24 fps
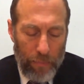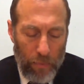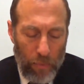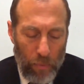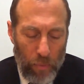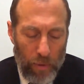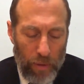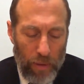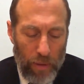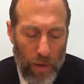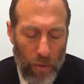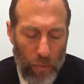
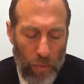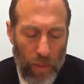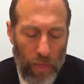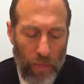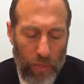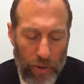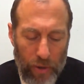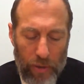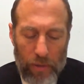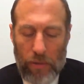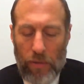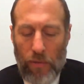With a
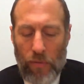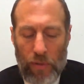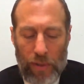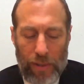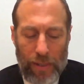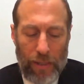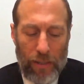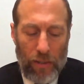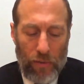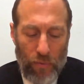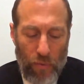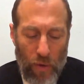thickness of
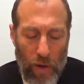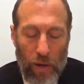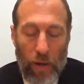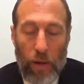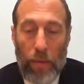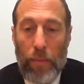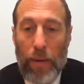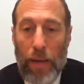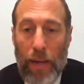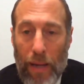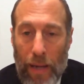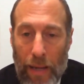6
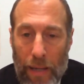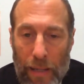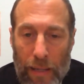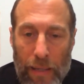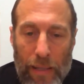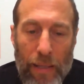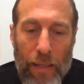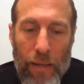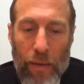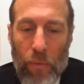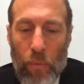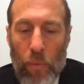tefachim,
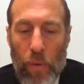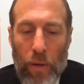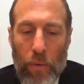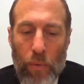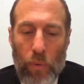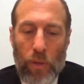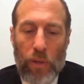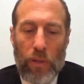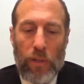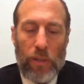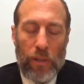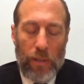when
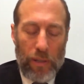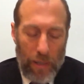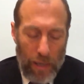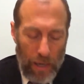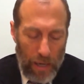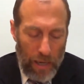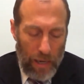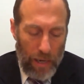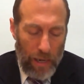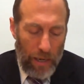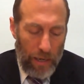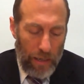will it
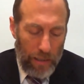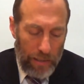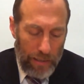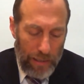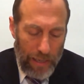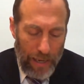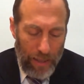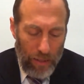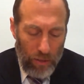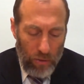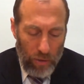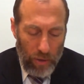
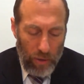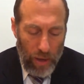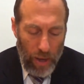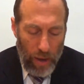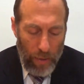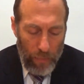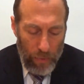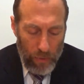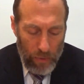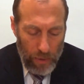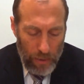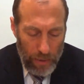stand 30
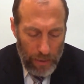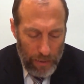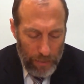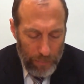amos?